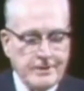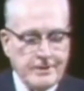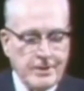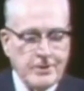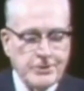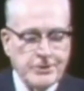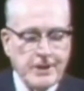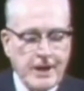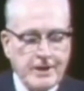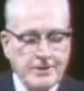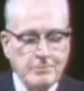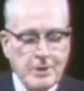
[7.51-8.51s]
her
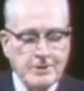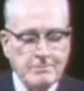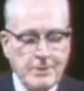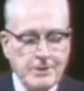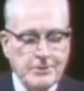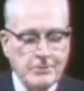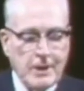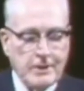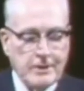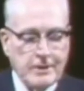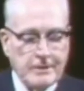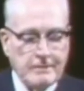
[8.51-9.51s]
stakes must be
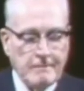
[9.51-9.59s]
strengthened.